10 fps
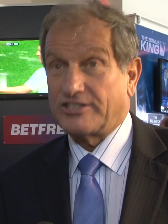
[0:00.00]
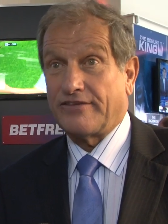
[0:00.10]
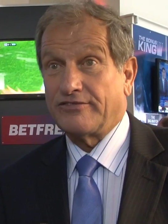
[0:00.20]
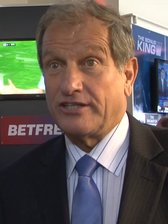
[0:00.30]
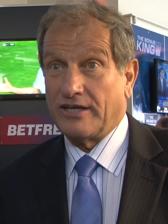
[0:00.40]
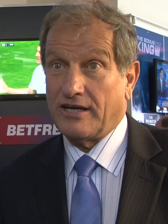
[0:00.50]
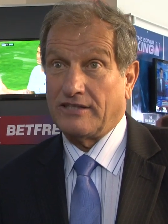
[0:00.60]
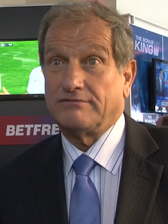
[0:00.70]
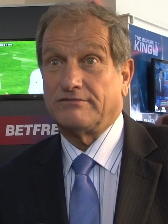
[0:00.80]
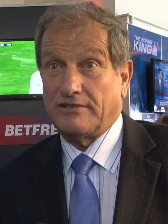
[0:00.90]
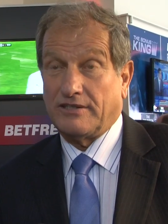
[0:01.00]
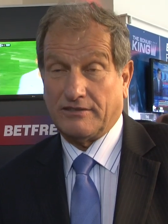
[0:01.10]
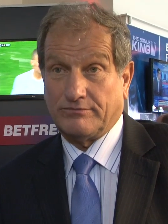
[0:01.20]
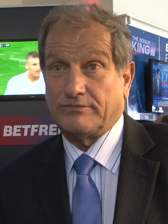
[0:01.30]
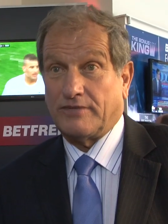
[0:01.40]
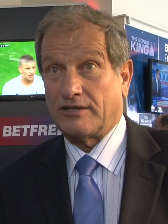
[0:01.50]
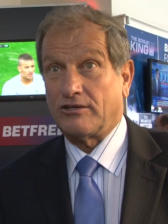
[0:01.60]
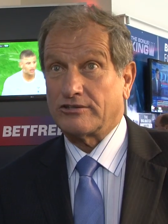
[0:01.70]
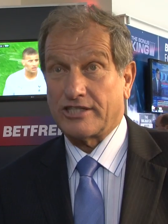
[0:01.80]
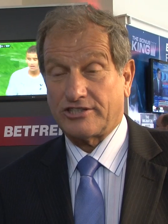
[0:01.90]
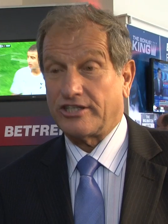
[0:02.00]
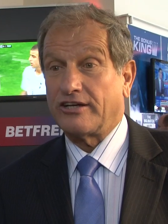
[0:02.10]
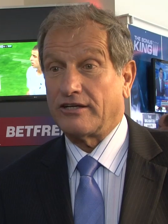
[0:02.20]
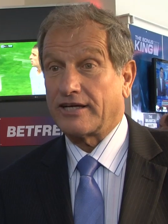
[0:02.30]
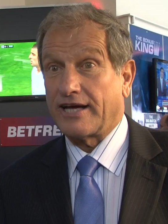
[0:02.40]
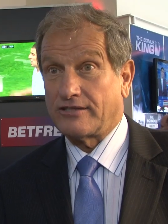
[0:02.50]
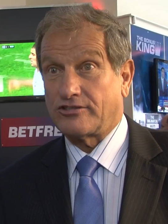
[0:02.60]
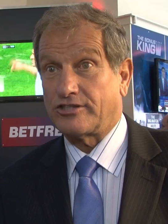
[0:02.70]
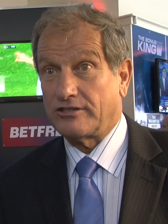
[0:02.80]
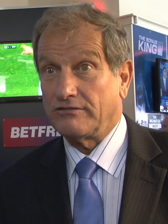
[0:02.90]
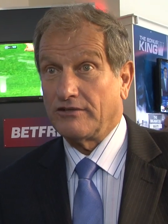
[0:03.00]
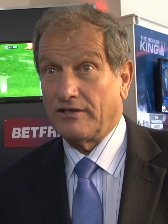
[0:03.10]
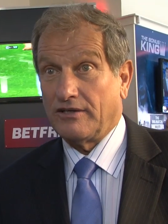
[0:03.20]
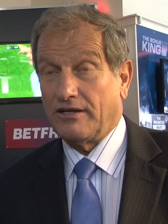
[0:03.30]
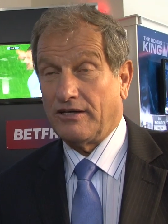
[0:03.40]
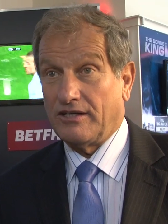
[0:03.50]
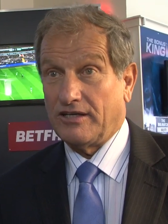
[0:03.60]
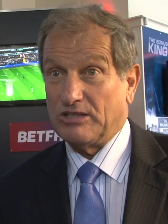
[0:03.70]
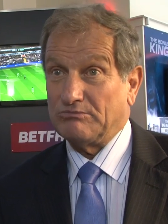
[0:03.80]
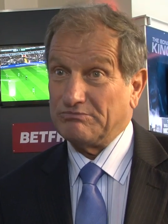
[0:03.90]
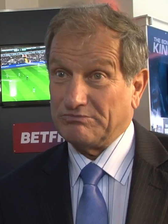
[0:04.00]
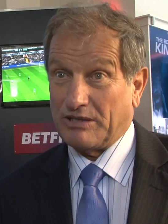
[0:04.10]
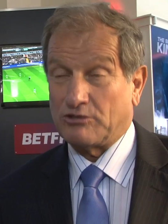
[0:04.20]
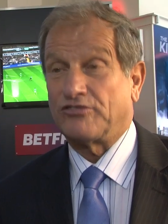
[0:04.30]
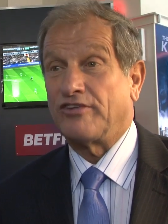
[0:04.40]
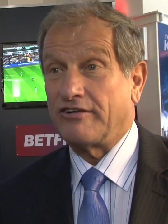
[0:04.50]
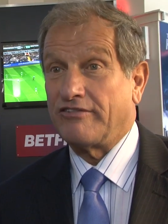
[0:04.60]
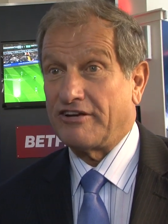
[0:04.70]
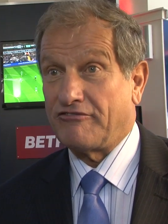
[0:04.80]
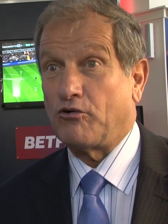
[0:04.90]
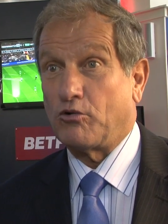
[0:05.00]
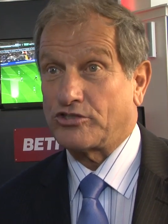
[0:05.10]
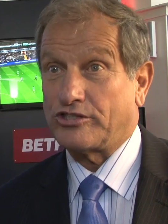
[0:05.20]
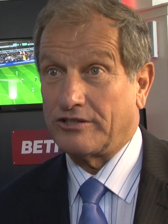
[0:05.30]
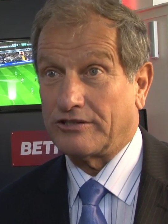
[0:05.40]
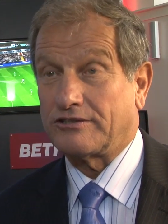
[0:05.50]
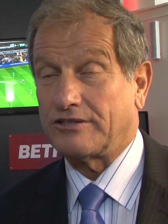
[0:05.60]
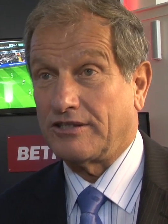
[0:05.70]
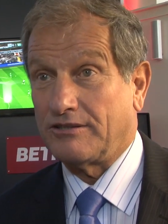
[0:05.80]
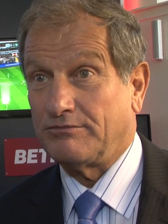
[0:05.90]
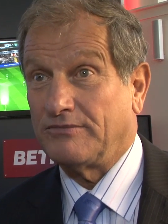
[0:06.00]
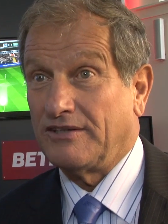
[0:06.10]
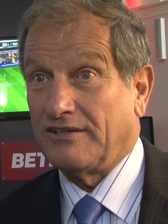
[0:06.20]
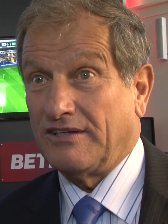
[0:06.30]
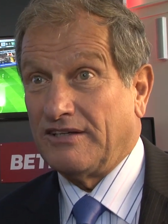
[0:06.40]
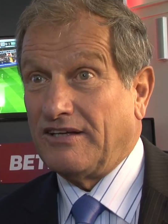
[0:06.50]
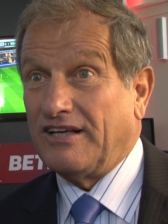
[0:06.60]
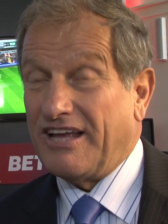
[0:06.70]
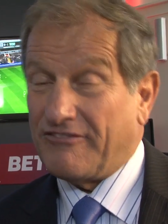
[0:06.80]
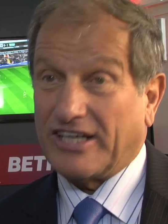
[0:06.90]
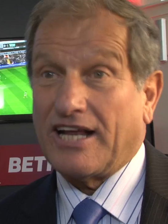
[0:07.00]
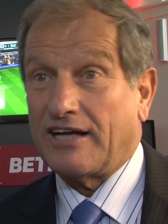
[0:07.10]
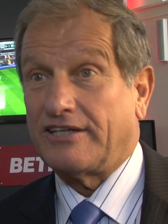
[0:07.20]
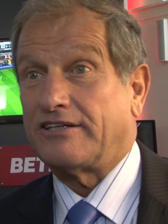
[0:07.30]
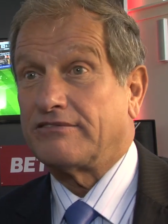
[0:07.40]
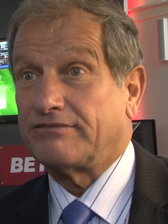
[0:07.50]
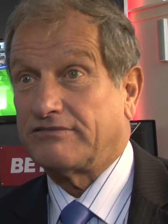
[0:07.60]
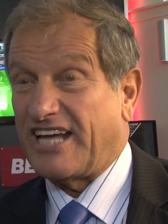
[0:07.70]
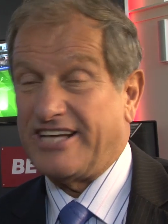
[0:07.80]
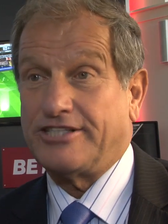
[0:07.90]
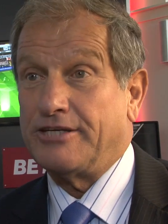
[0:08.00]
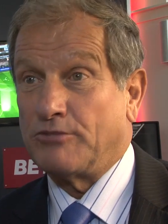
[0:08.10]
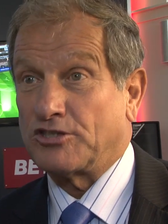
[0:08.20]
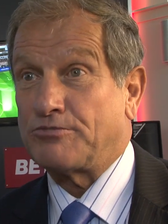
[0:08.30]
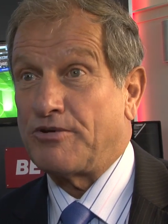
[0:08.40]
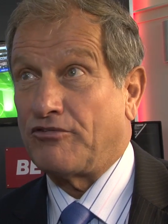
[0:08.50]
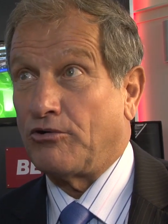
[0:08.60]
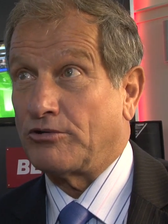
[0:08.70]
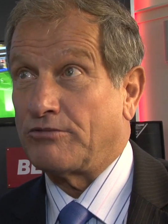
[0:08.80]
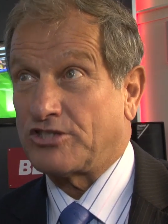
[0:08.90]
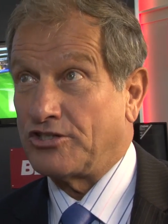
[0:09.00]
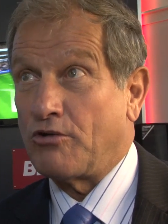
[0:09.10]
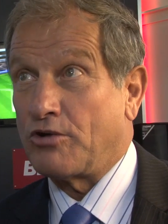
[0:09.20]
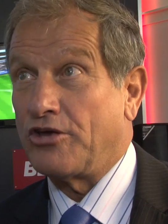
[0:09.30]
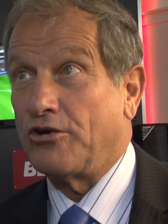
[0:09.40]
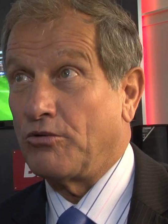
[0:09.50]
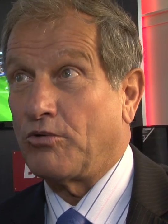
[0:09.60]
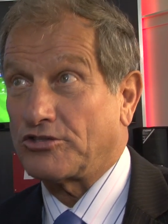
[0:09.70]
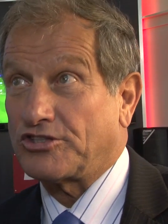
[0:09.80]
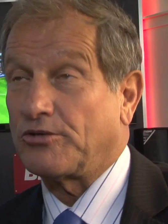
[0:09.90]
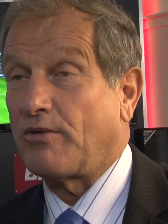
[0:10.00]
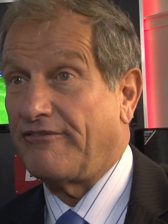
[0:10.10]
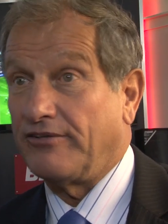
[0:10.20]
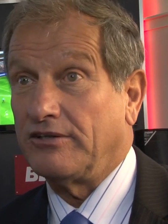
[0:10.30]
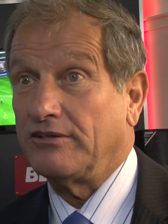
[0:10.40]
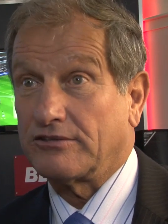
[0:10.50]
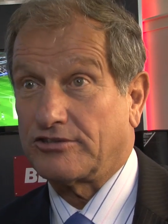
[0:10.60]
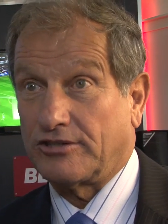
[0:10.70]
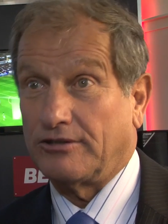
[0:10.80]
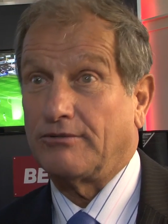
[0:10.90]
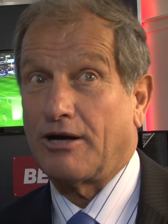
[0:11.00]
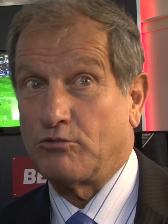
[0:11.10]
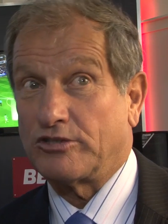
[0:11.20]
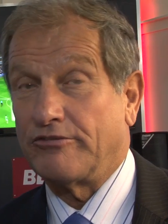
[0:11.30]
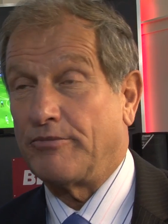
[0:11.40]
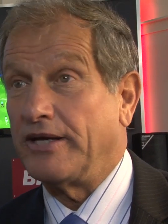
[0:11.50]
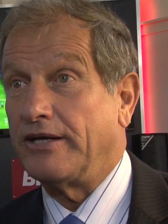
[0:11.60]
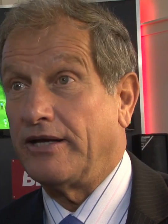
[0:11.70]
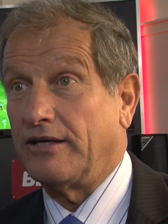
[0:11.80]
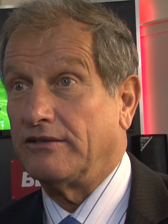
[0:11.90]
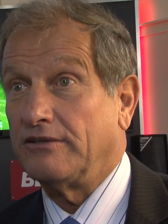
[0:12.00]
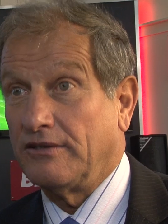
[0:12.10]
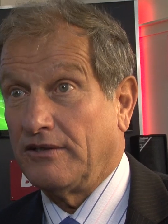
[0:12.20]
seventy-nine um, I got testicular cancer. Um, I was very, very fortunate. Um, if I'd had it eighteen months before, there was no cure whatsoever, so I wouldn't have been here.